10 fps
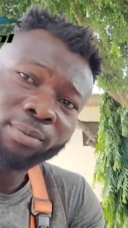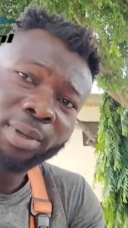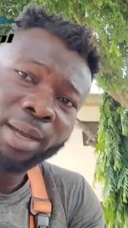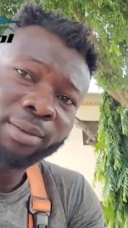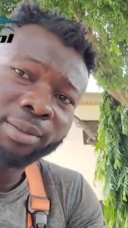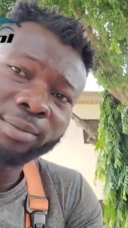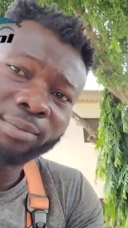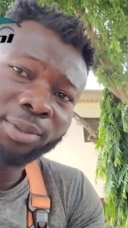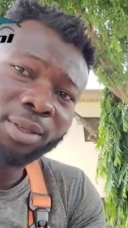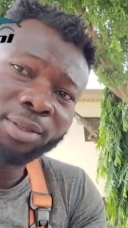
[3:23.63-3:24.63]
and
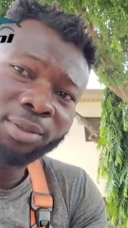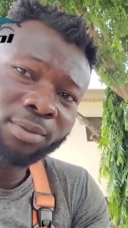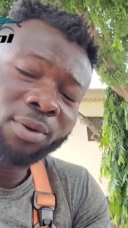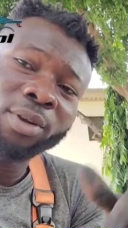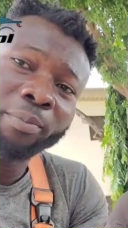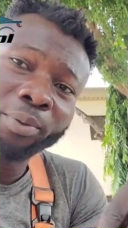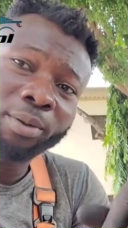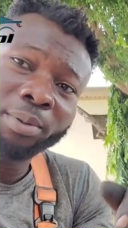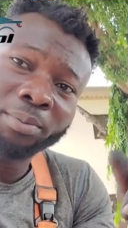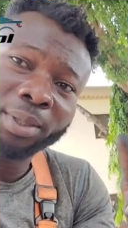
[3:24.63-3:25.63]
just hold the
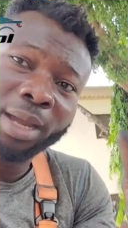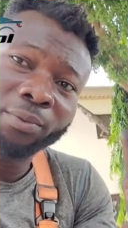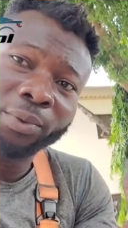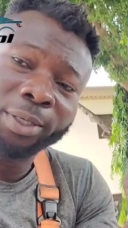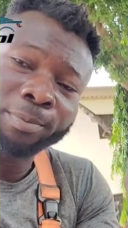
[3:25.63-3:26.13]
problem that way.